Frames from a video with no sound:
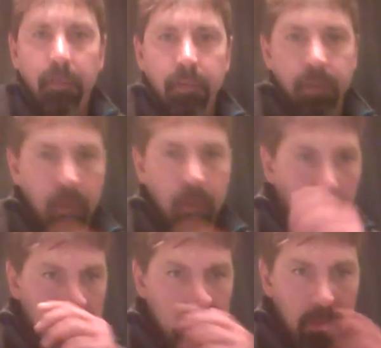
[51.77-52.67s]

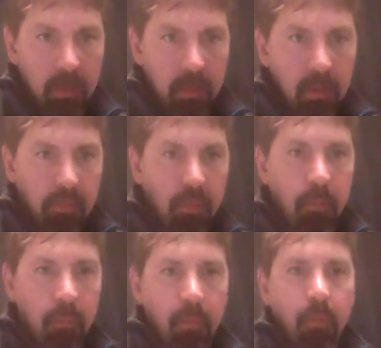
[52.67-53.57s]
discourse
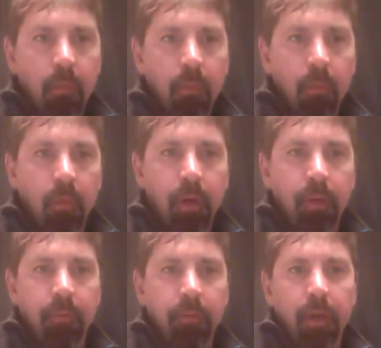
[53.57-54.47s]
from one
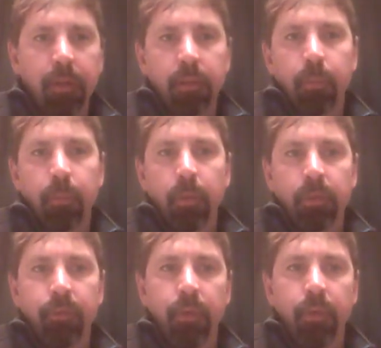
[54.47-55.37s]
of these
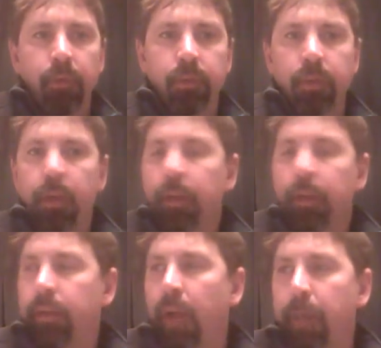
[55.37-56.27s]
points of views.
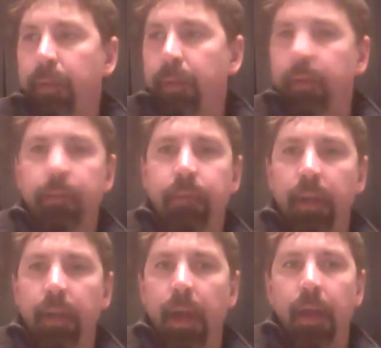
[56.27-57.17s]
The topic of
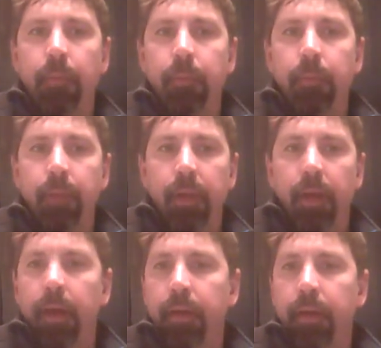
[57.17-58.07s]
today would be
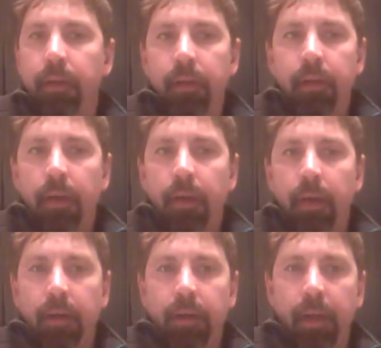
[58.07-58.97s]

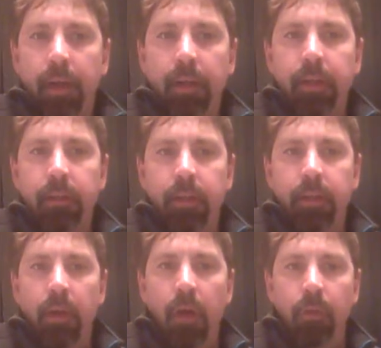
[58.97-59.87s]
Kennedy's
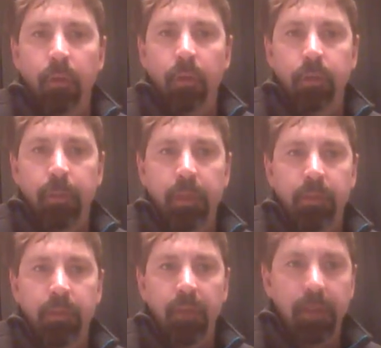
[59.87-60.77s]
inaugural
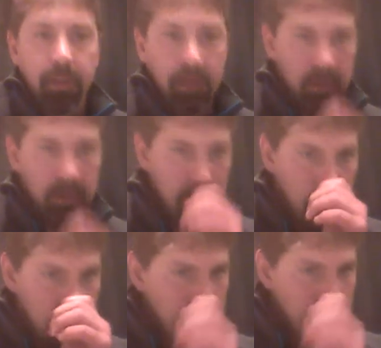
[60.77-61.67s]
speech of
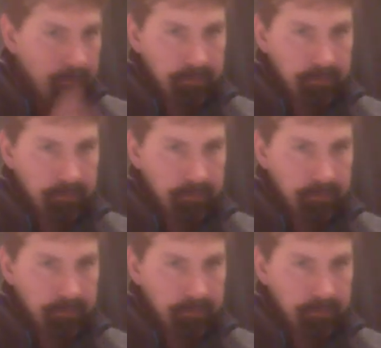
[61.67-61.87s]
1961.